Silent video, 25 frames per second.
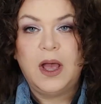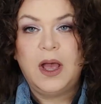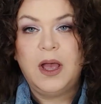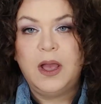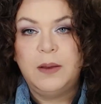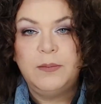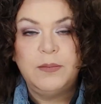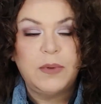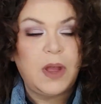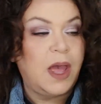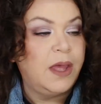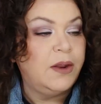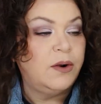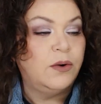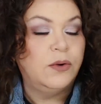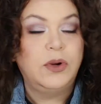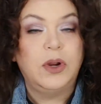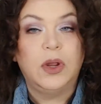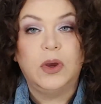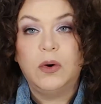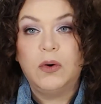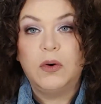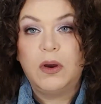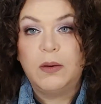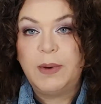I, I don't
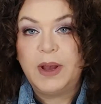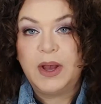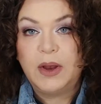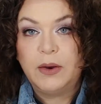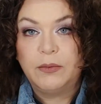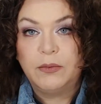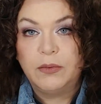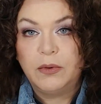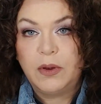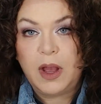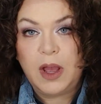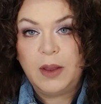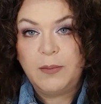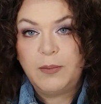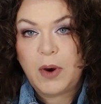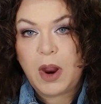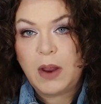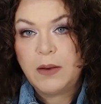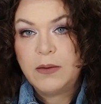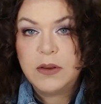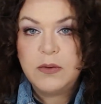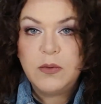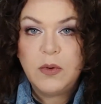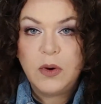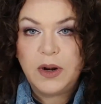know about, I
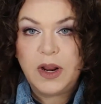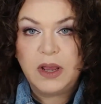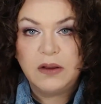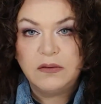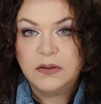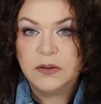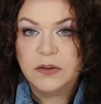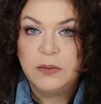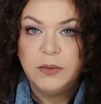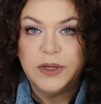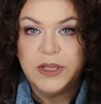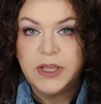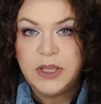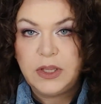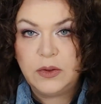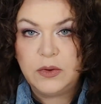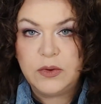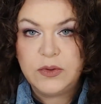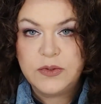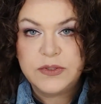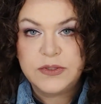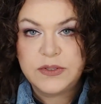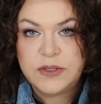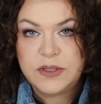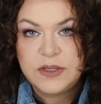probably won't ever
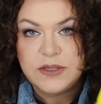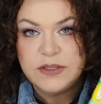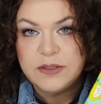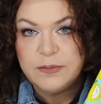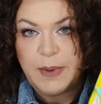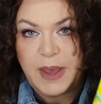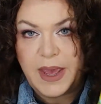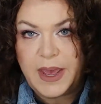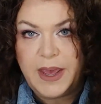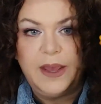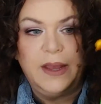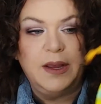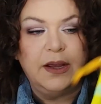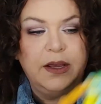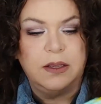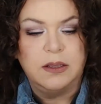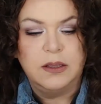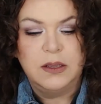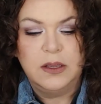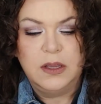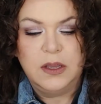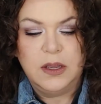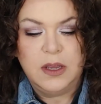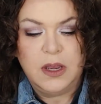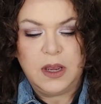reuse this bag.
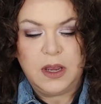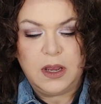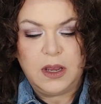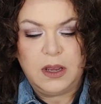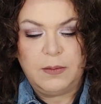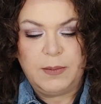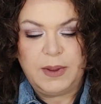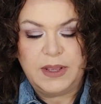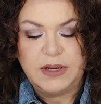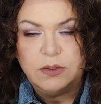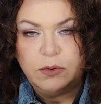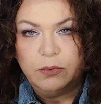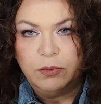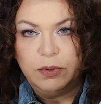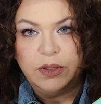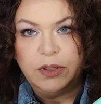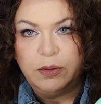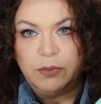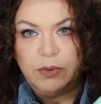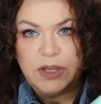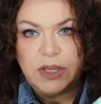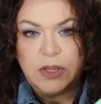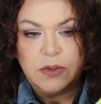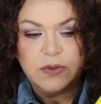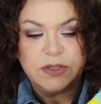Um, I don't really
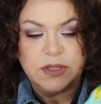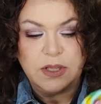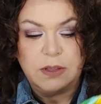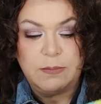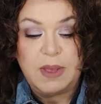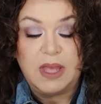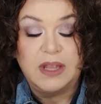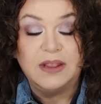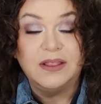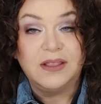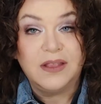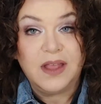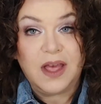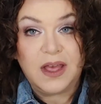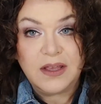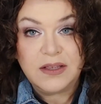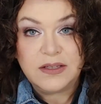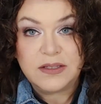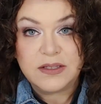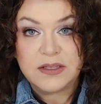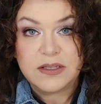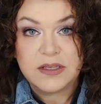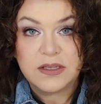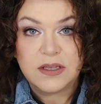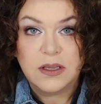reuse them
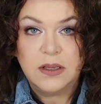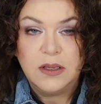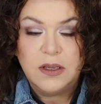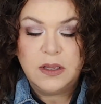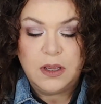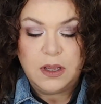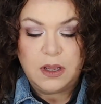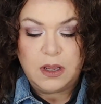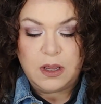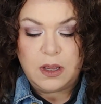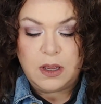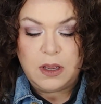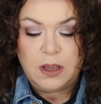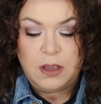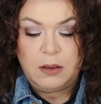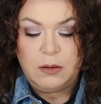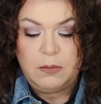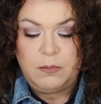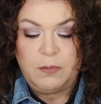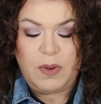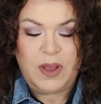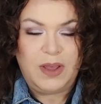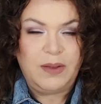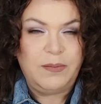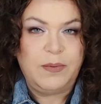unless
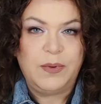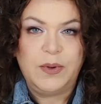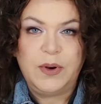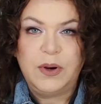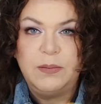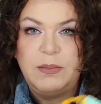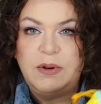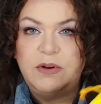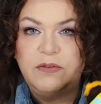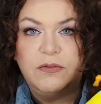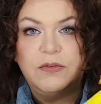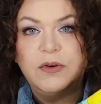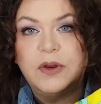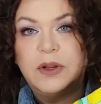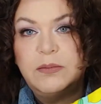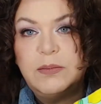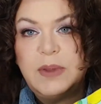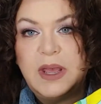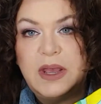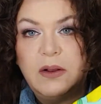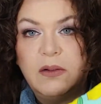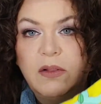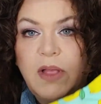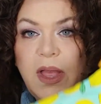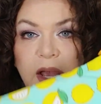um, I put them in friend
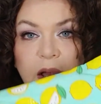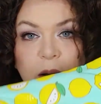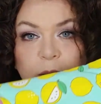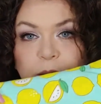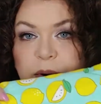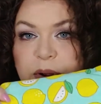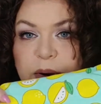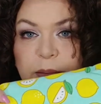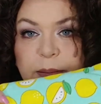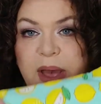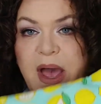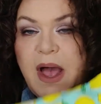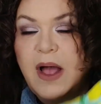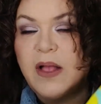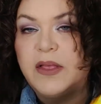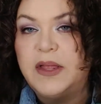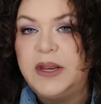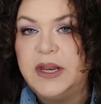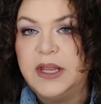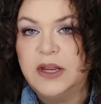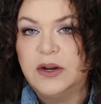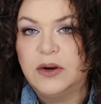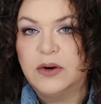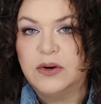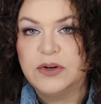mail, like I put a
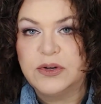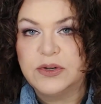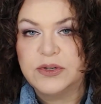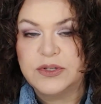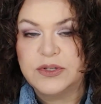palette in her